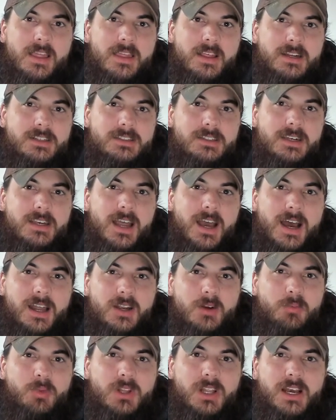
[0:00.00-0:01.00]
That does
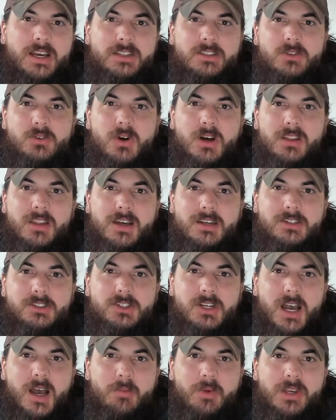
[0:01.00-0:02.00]
not apply to online
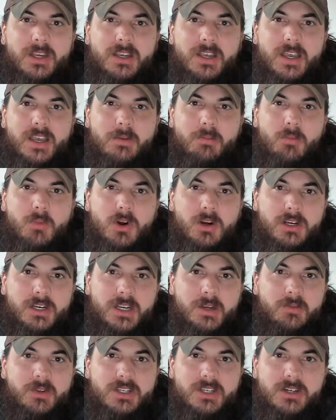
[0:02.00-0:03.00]
shopping and
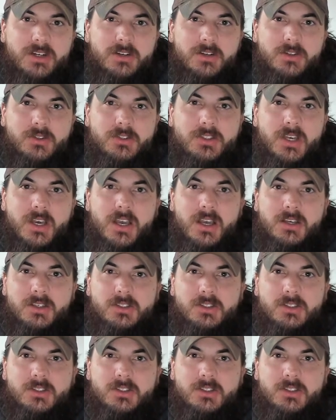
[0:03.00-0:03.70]
marketing materials.